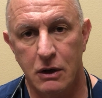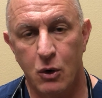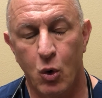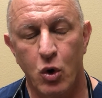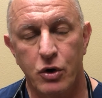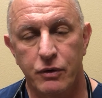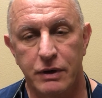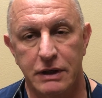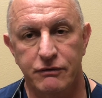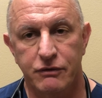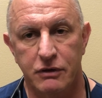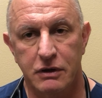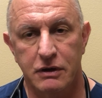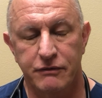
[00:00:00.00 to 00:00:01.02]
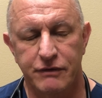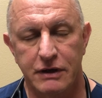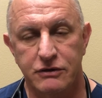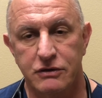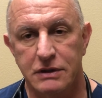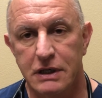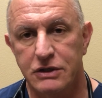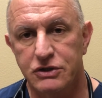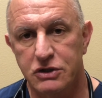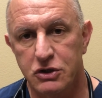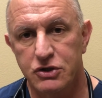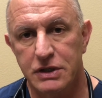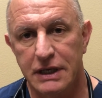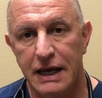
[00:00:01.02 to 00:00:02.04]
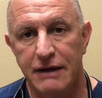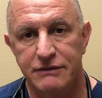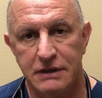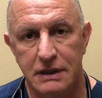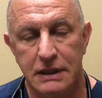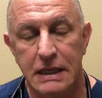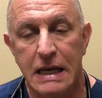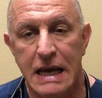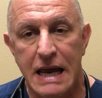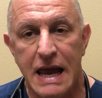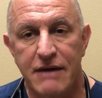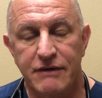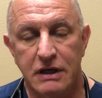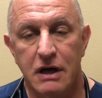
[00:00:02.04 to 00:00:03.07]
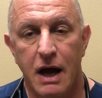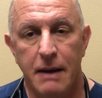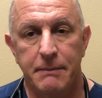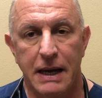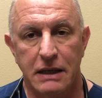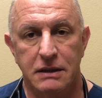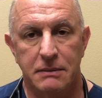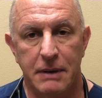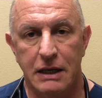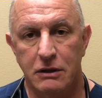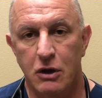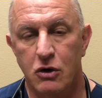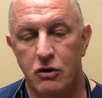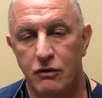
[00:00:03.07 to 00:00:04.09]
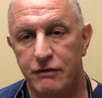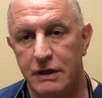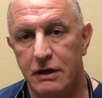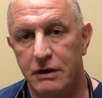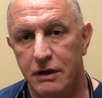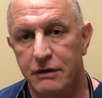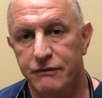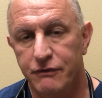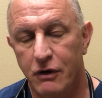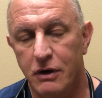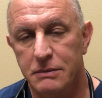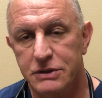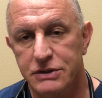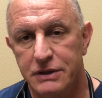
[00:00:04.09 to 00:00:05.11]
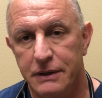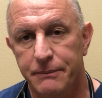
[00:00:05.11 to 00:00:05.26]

ordering for a veterinarian, so you usually have to have it compounded by a local veterinary pharmacy.